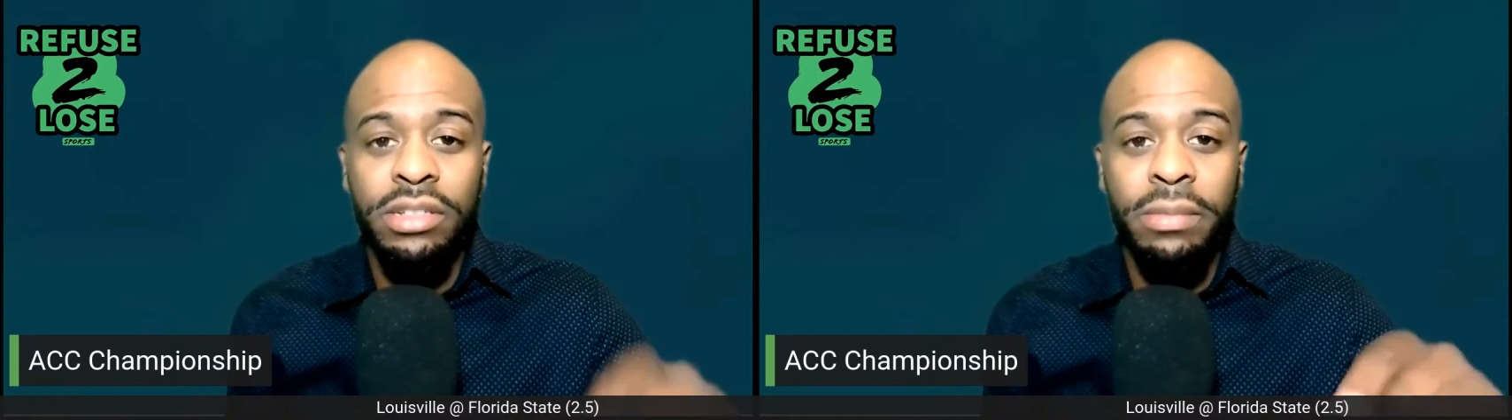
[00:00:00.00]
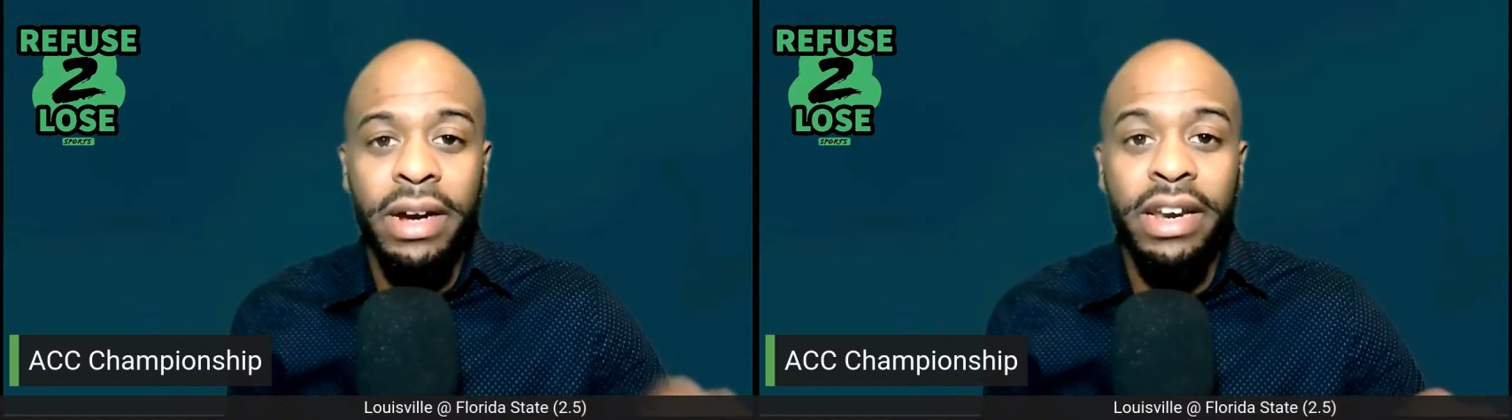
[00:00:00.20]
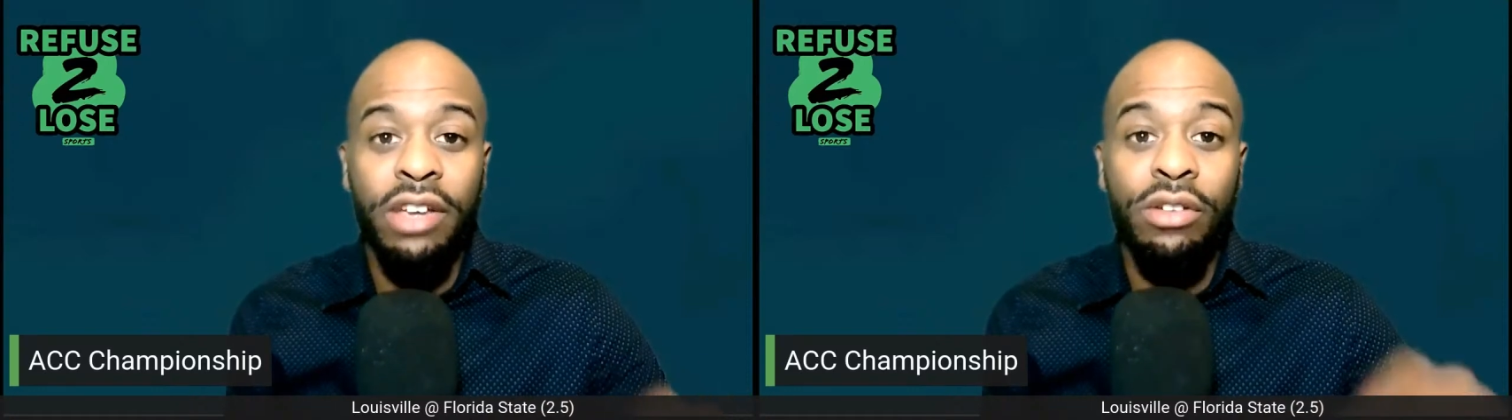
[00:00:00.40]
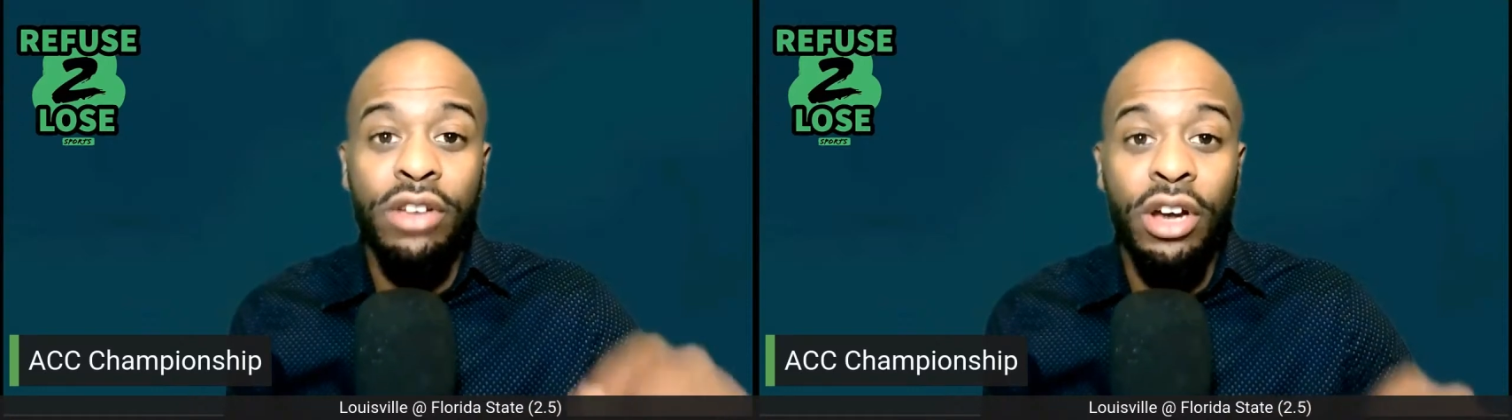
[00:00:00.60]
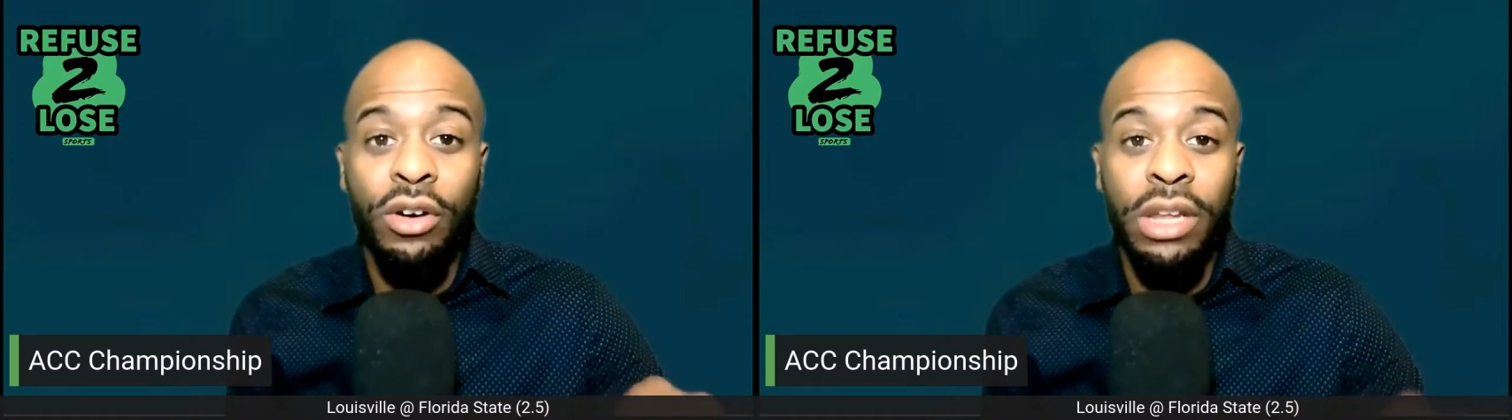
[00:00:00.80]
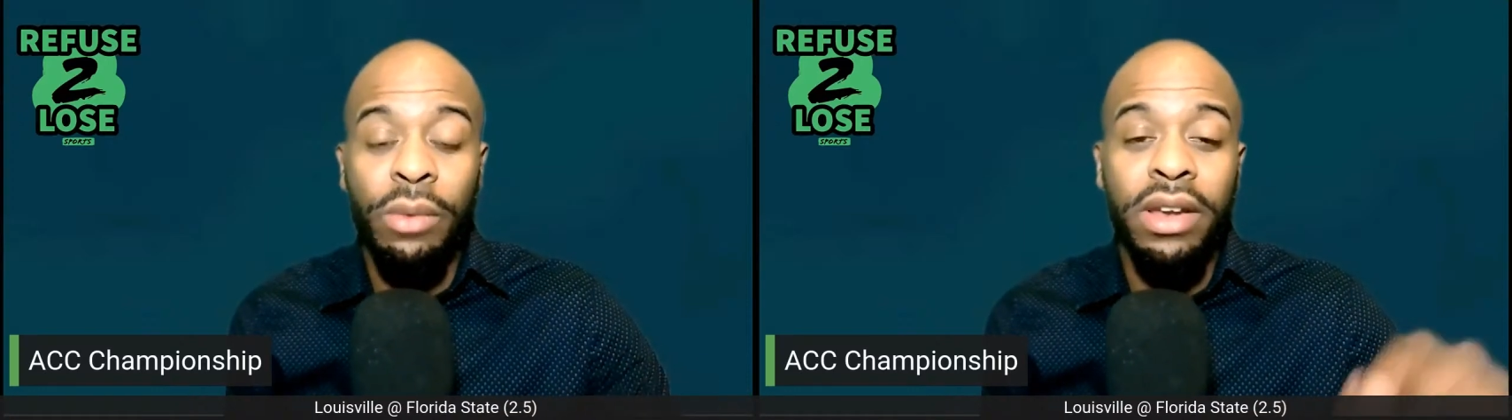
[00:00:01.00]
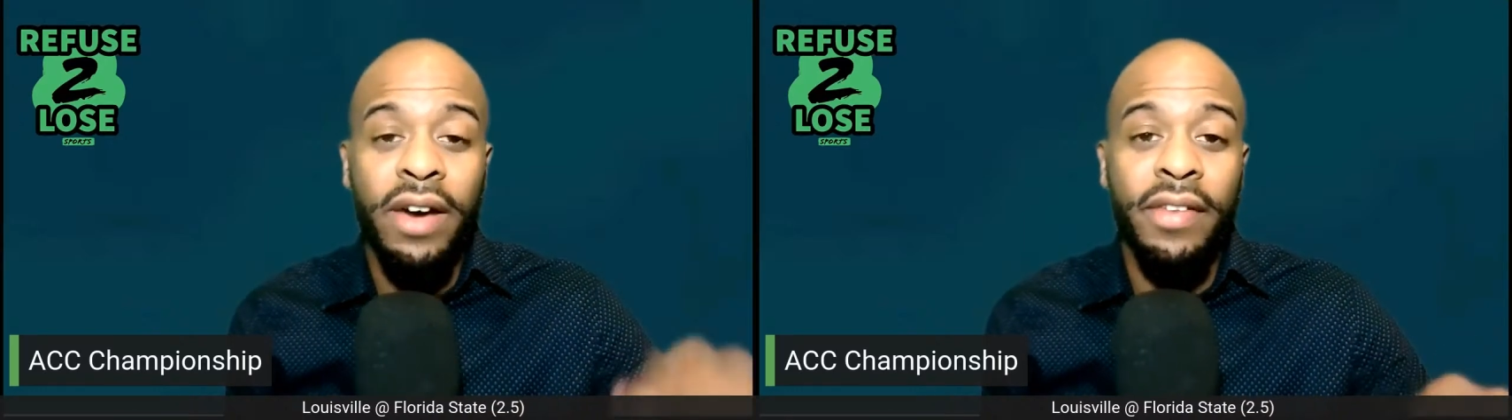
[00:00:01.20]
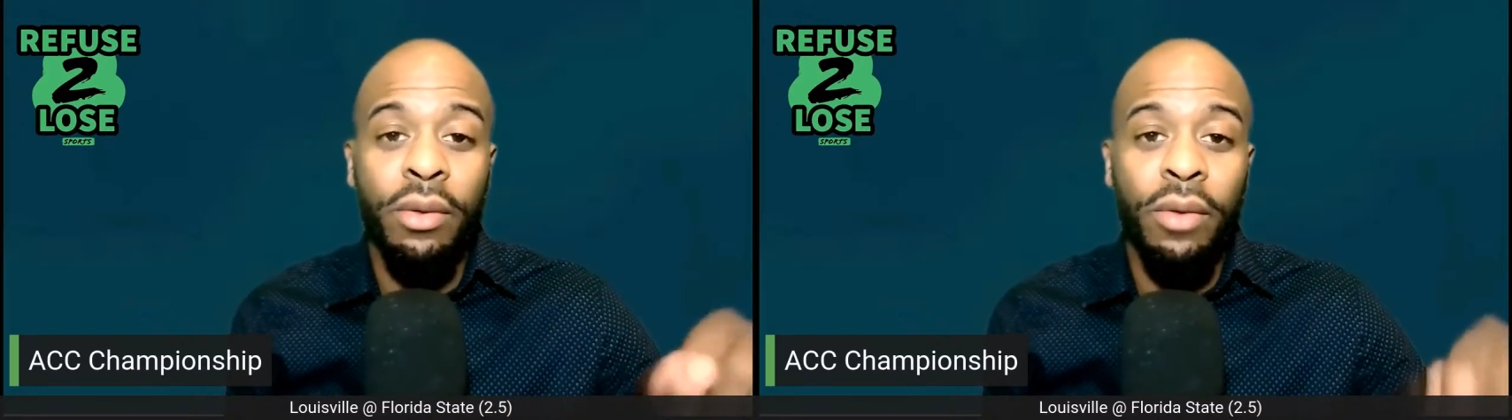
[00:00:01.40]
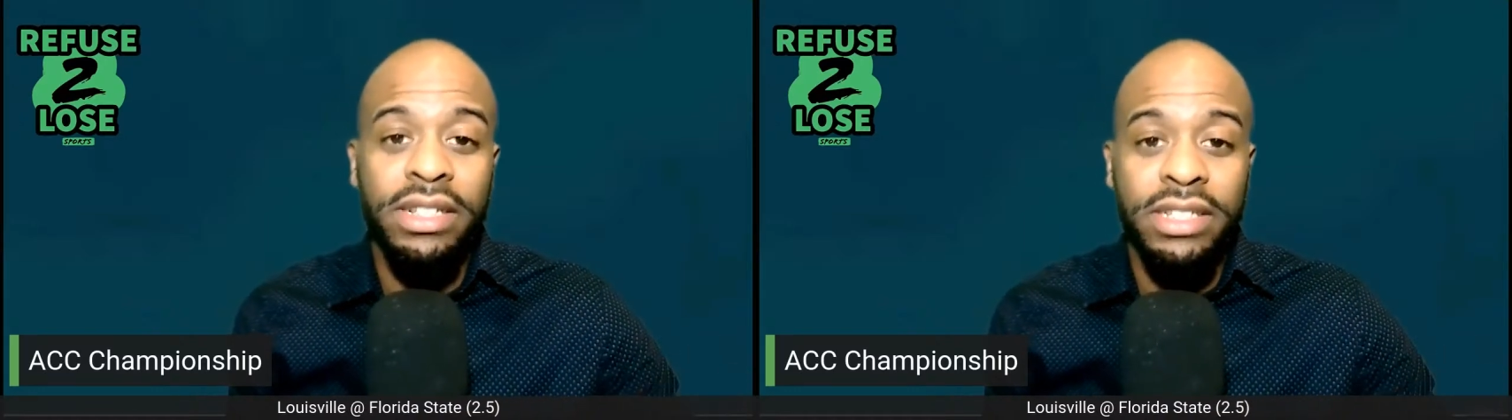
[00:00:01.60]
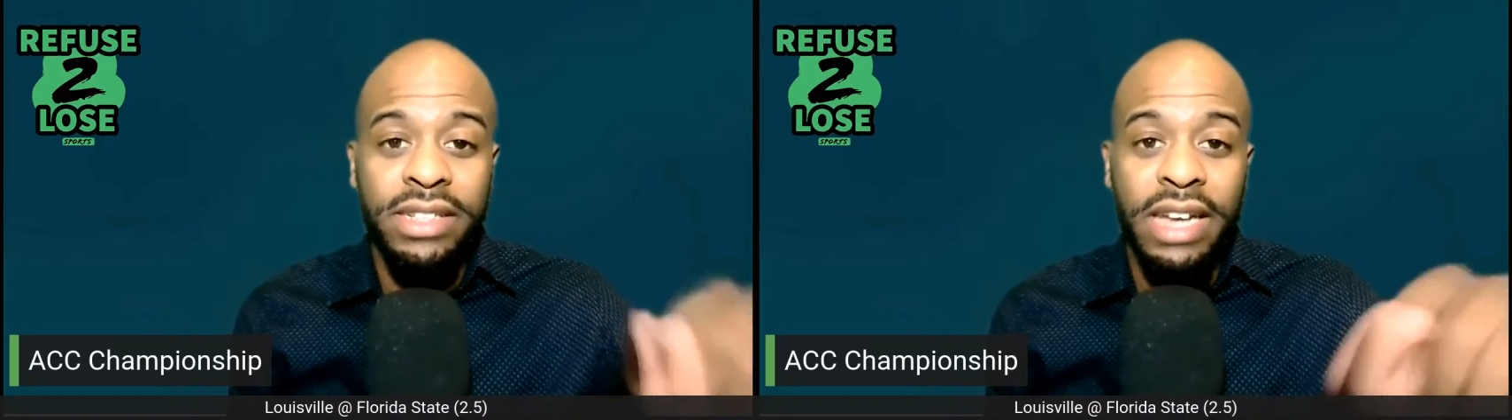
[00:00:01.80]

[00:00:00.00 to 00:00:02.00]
somebody that you know that would love to watch this